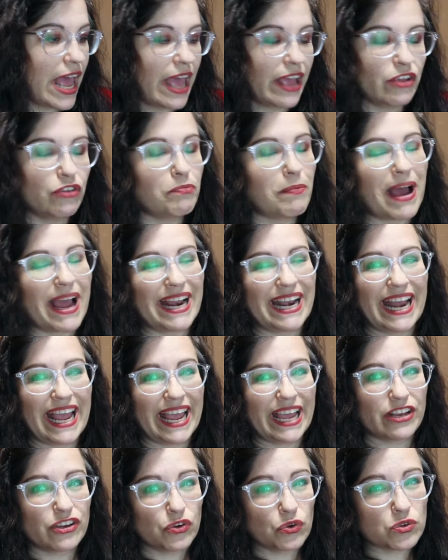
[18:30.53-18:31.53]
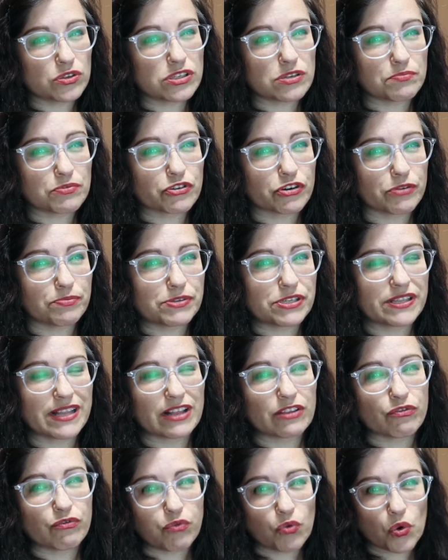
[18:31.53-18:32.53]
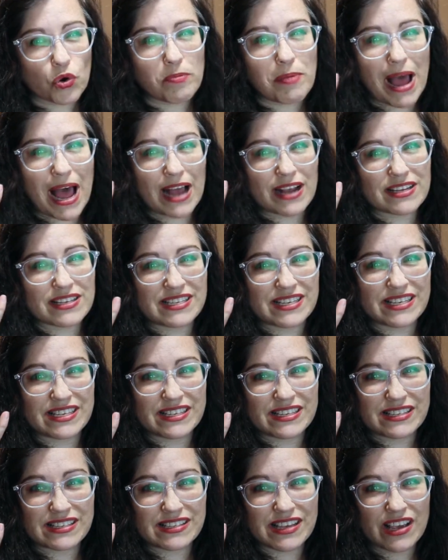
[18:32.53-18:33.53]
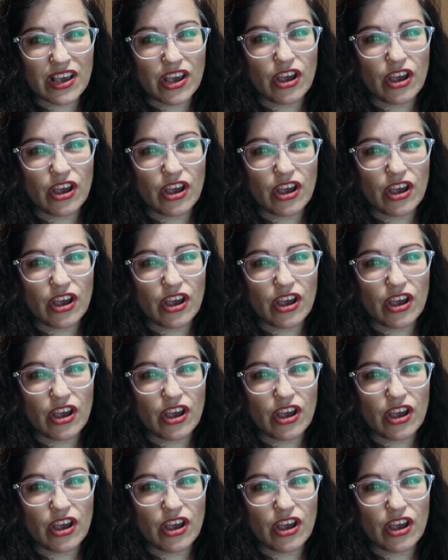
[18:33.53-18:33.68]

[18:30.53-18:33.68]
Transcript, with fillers: And you buy an annual subscription that's four boxes